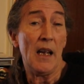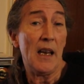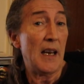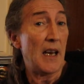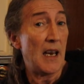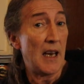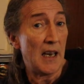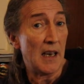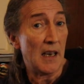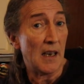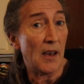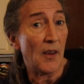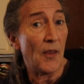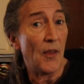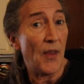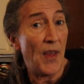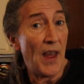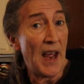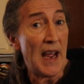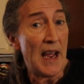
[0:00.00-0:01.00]
here and
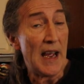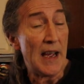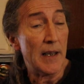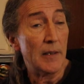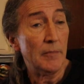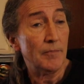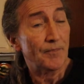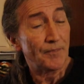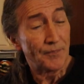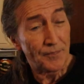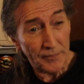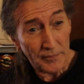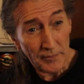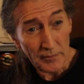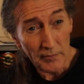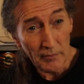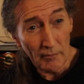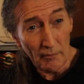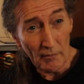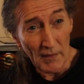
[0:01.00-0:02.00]
there,
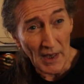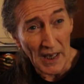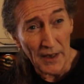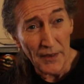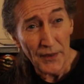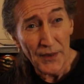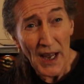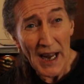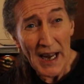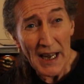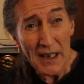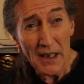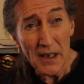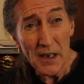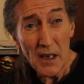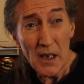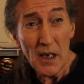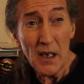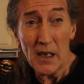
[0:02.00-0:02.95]
then